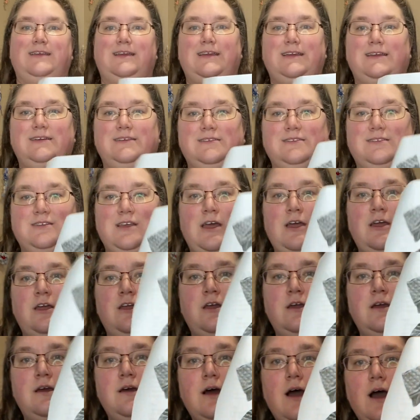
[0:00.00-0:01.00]
is,
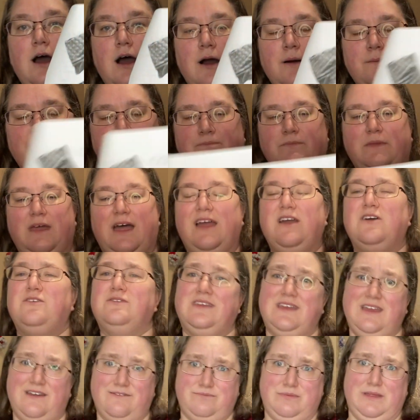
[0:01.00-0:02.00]
I
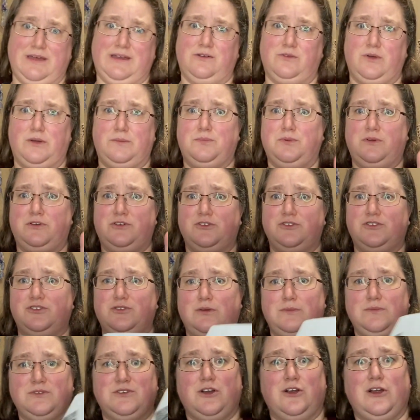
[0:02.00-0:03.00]
only have black and white printers, so
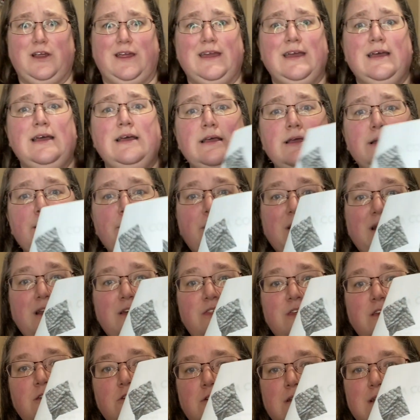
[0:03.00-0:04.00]
I'm sorry, but I
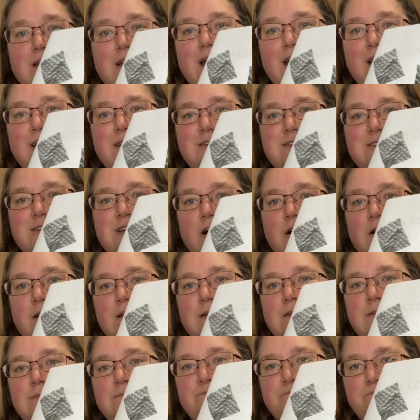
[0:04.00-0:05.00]
think you can kind of tell.
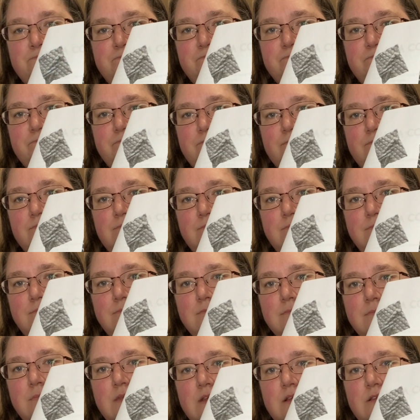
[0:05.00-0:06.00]

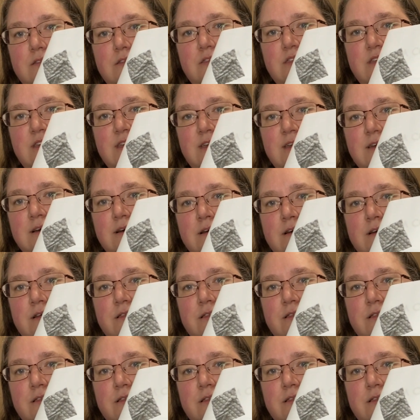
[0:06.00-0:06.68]
You